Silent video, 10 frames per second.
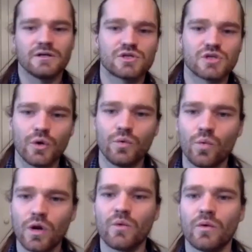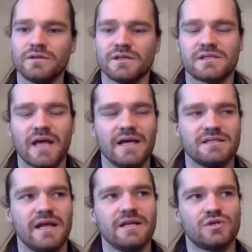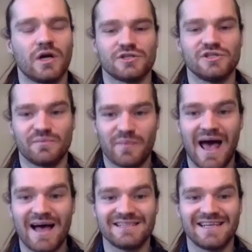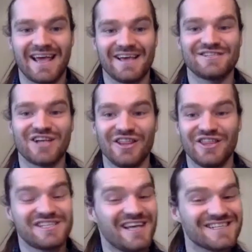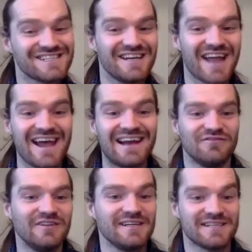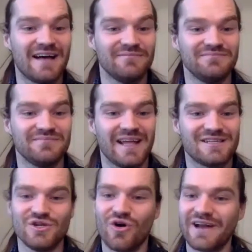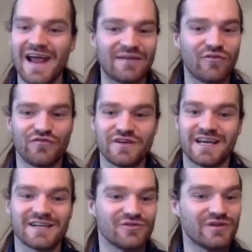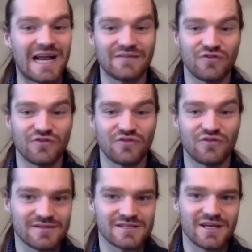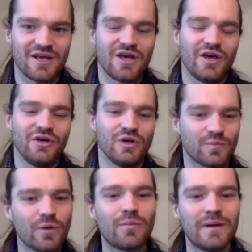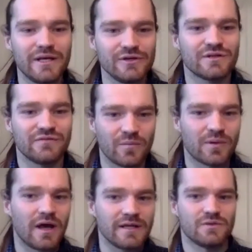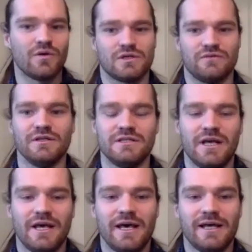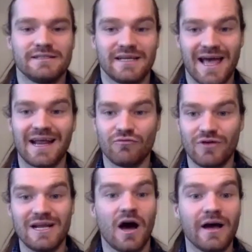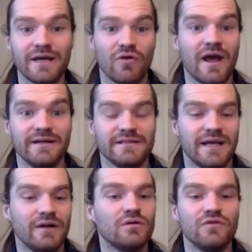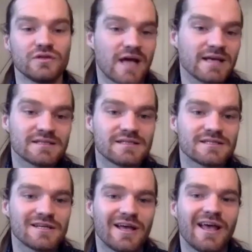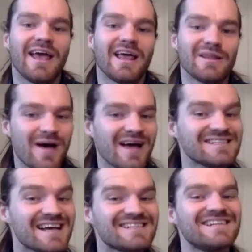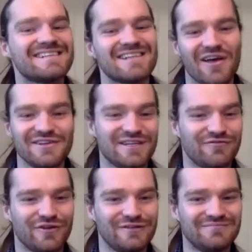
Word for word: so what I will just say as an introduction to P A T is this isn't an A level exam. It's not an A level physics or an A level maths. You're probably used to, if you're applying to Oxford, to getting really high grades in all of your tests. The P A T test is slightly different.